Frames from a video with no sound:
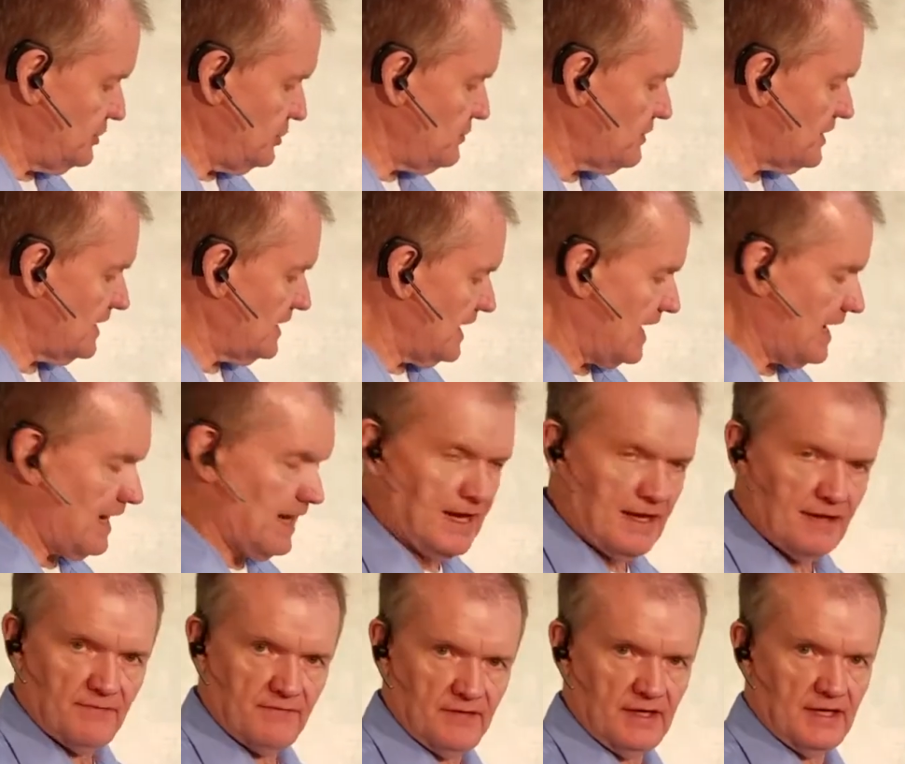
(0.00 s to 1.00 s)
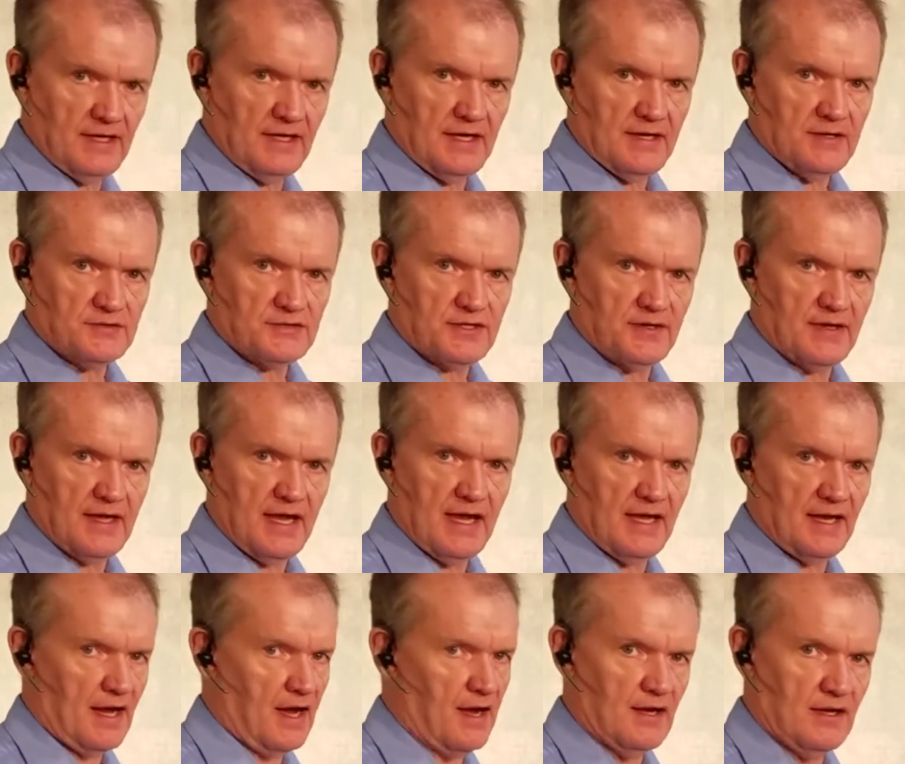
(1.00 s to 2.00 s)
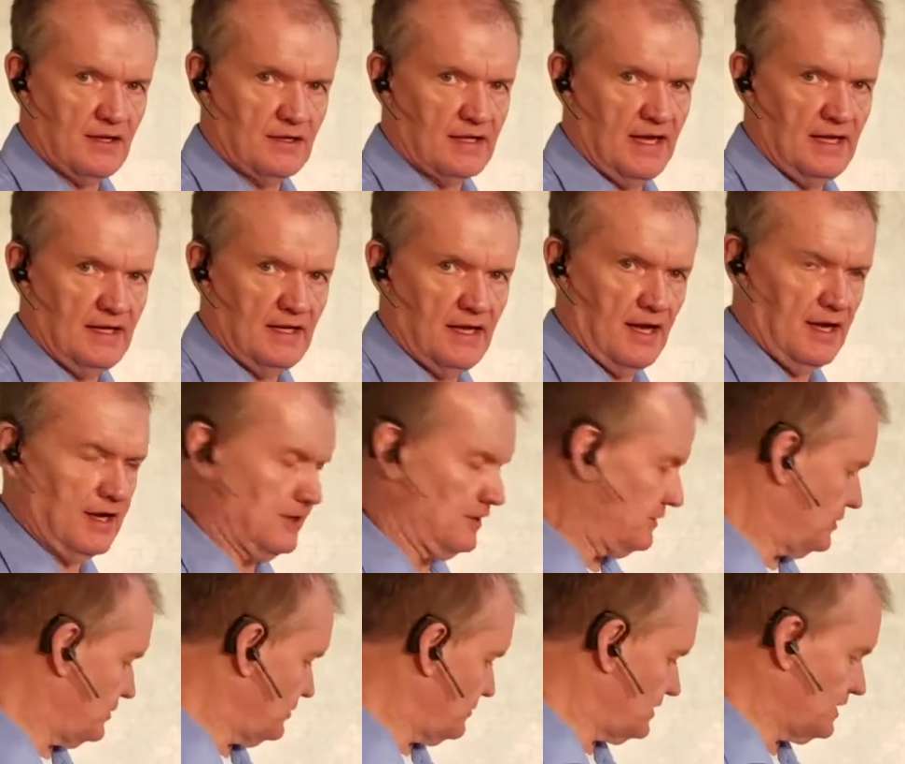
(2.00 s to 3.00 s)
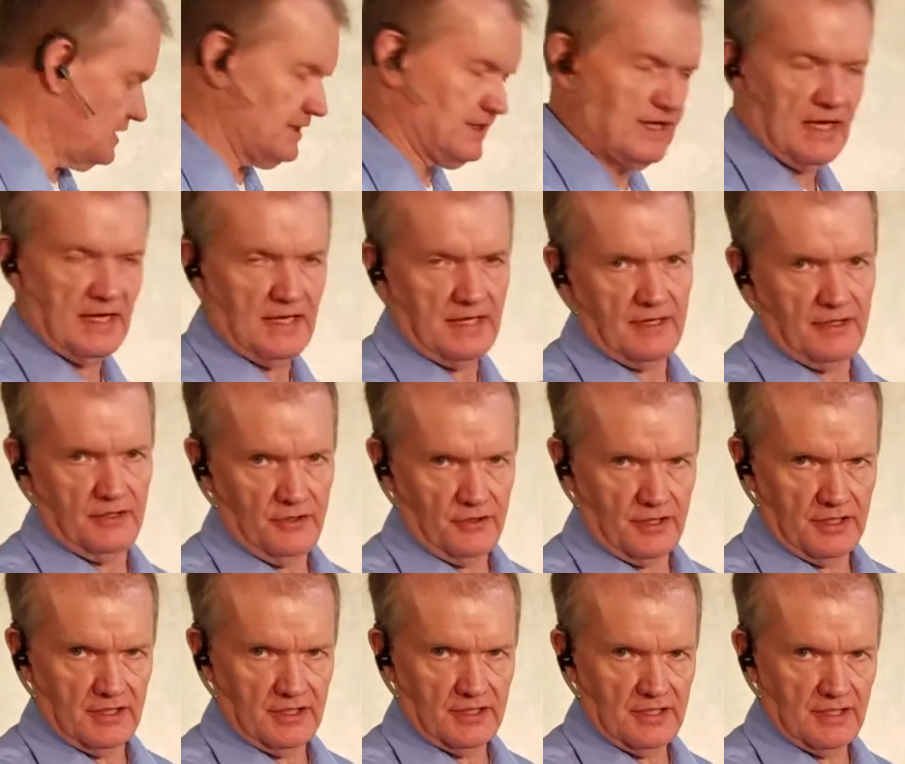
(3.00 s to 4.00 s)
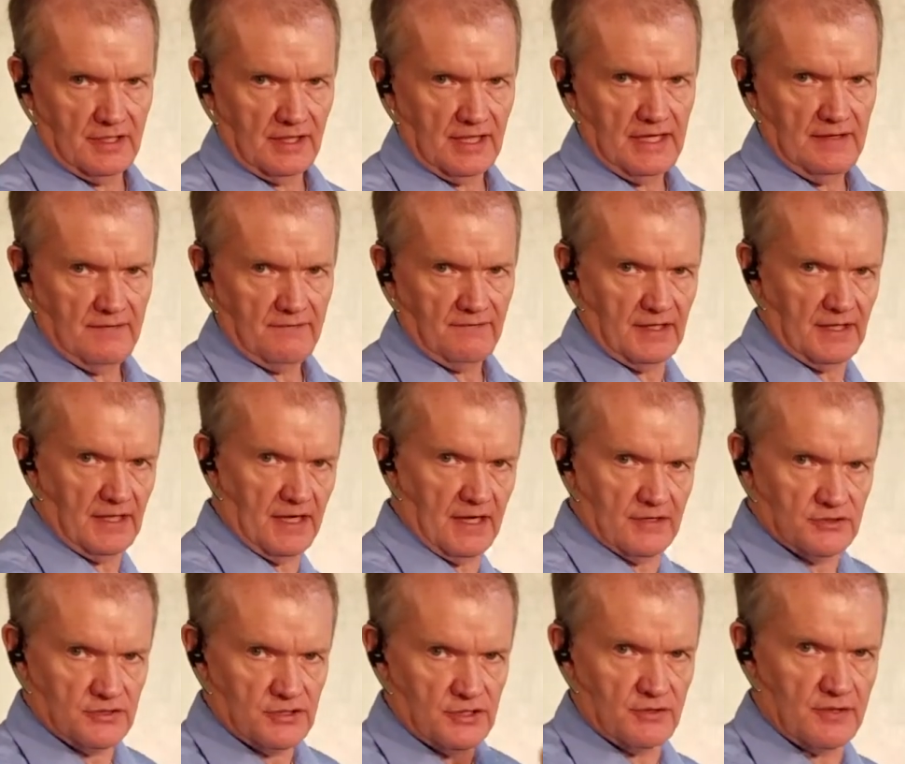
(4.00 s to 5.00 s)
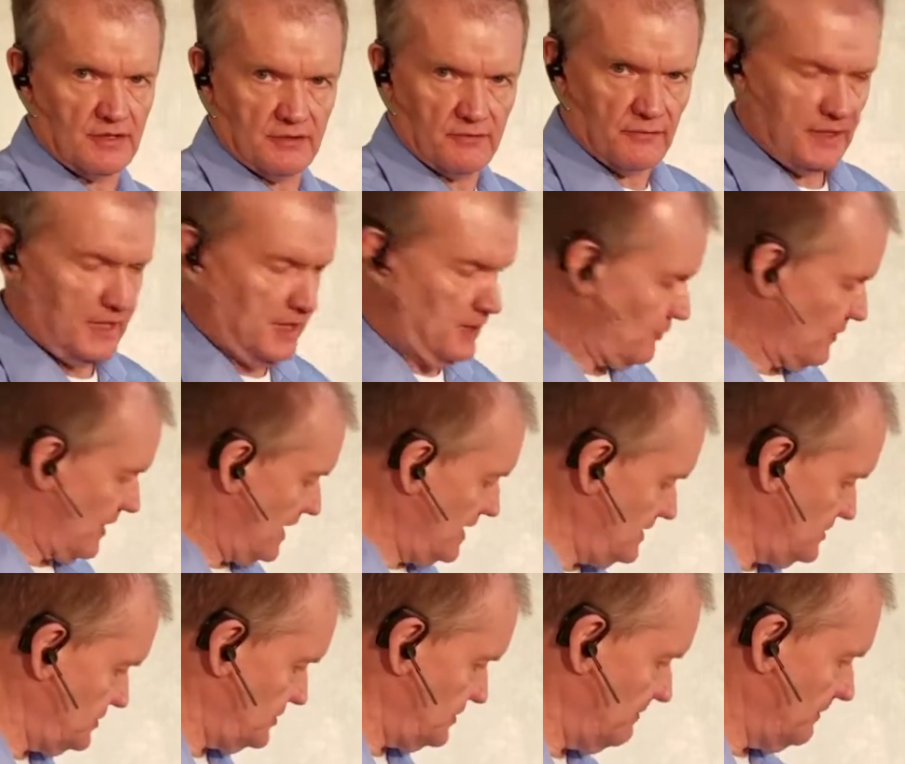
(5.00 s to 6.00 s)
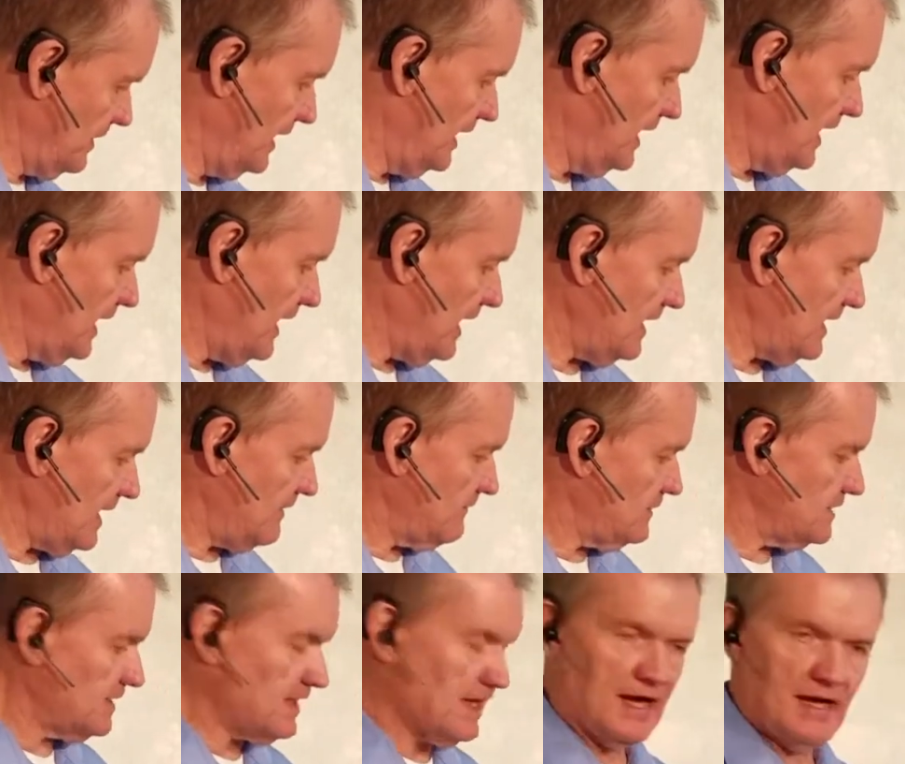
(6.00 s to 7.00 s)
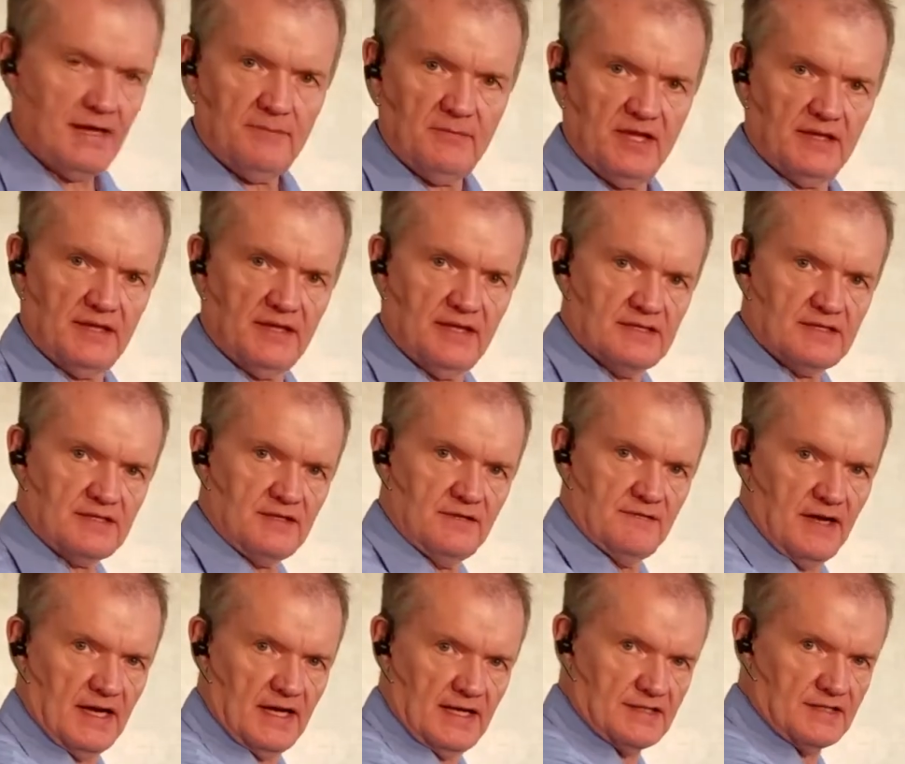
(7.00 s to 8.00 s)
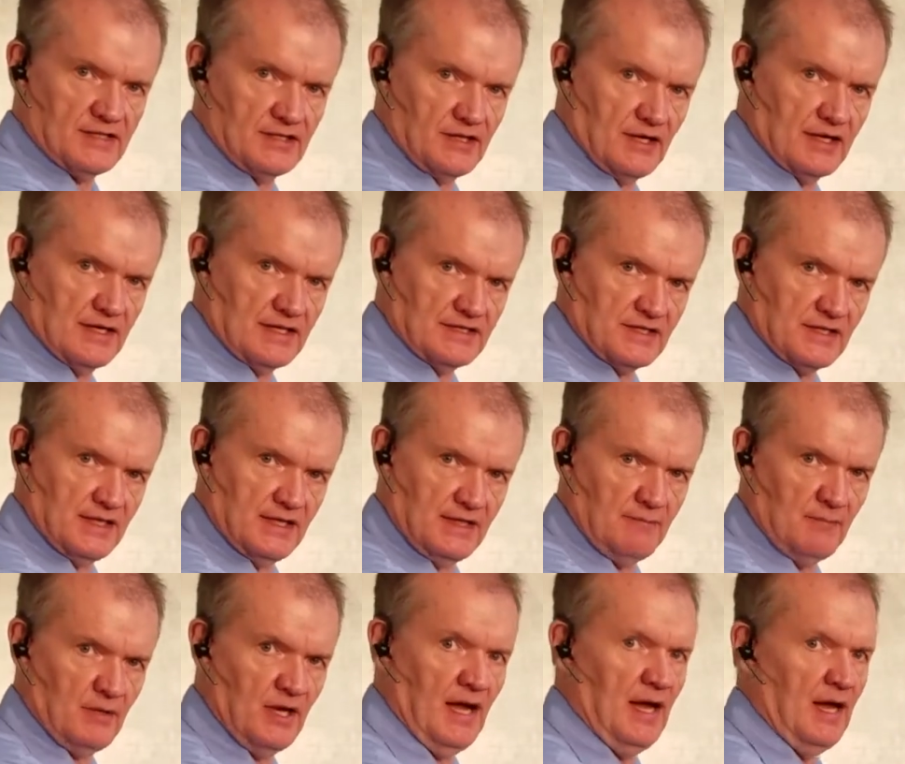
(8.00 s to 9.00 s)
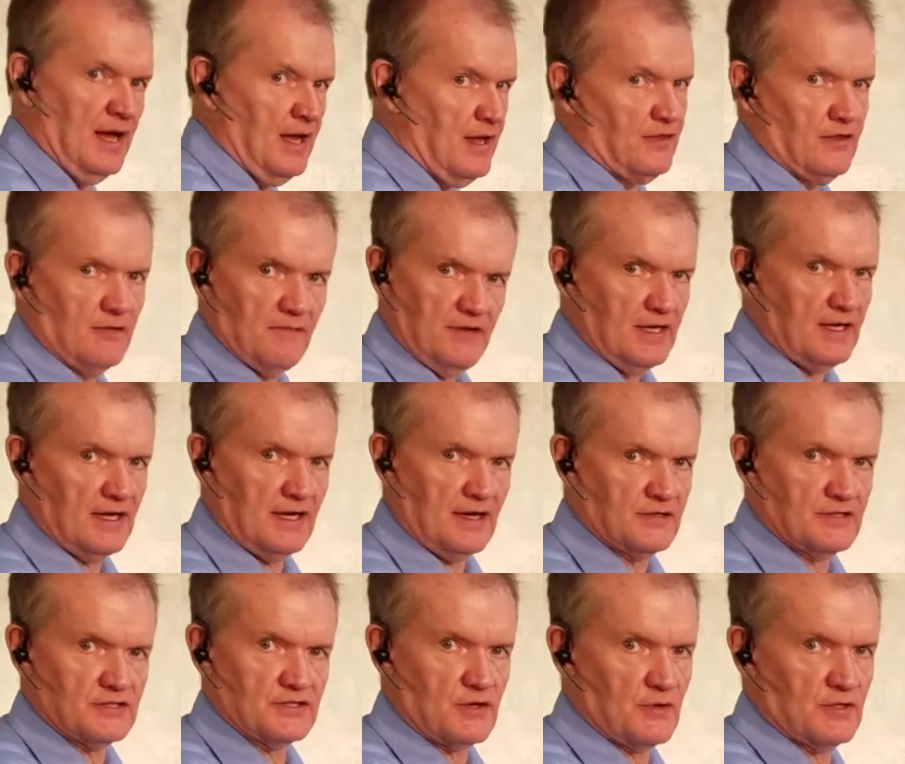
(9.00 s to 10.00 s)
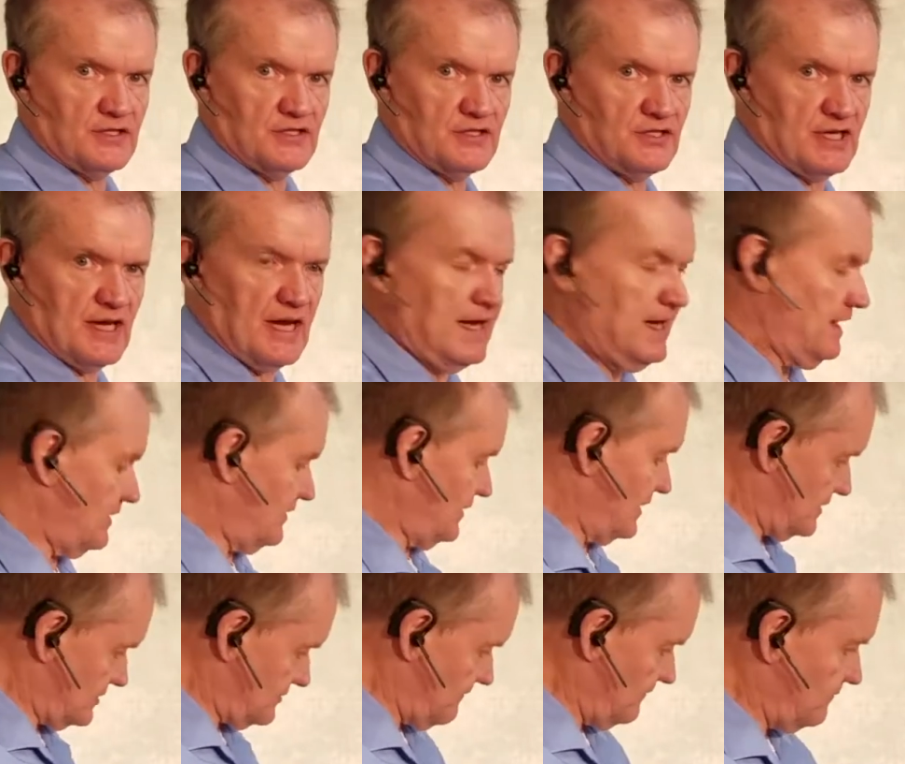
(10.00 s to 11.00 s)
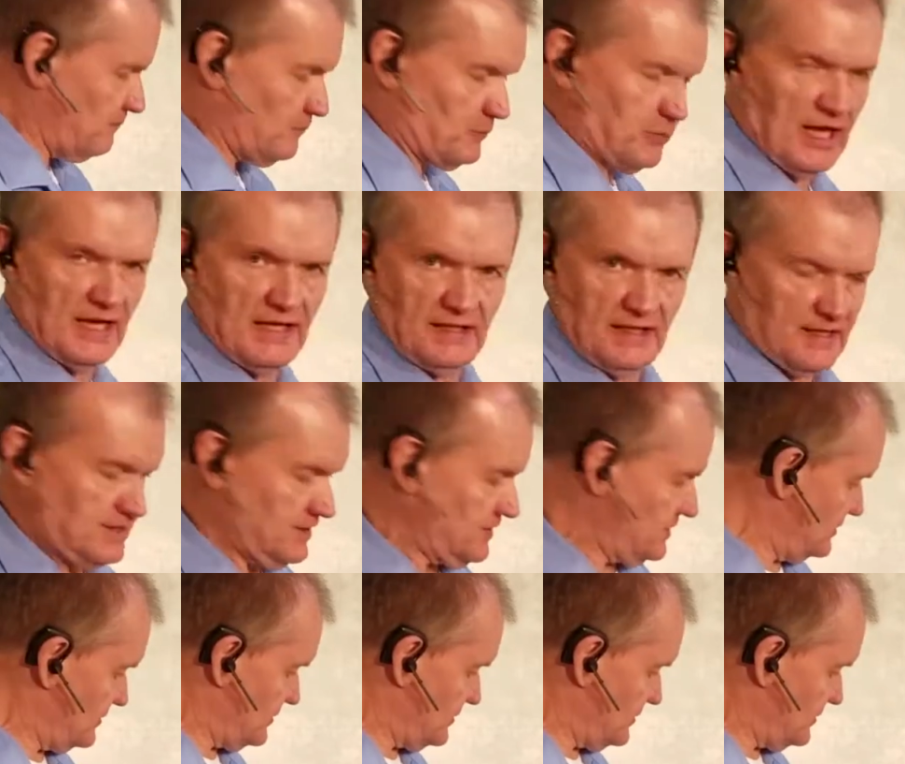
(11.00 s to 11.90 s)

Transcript: you can add videos to that all day long. You can delete videos, you can rearrange them. And every time that this device starts up, the video is going to change, this playlist is